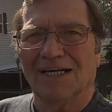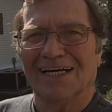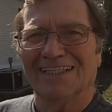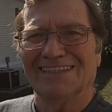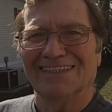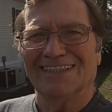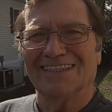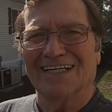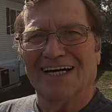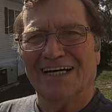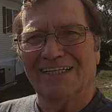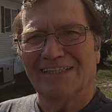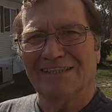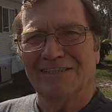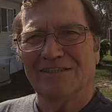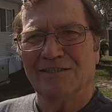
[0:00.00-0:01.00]
I
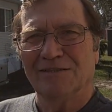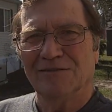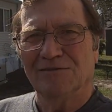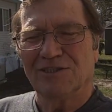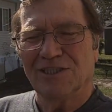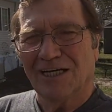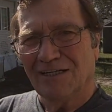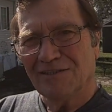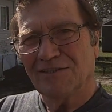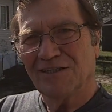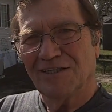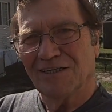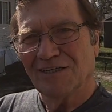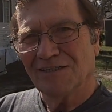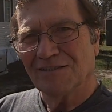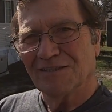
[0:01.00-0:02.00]
decided to change
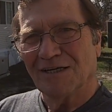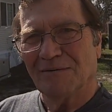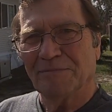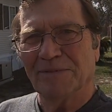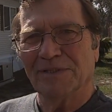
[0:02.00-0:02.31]
things up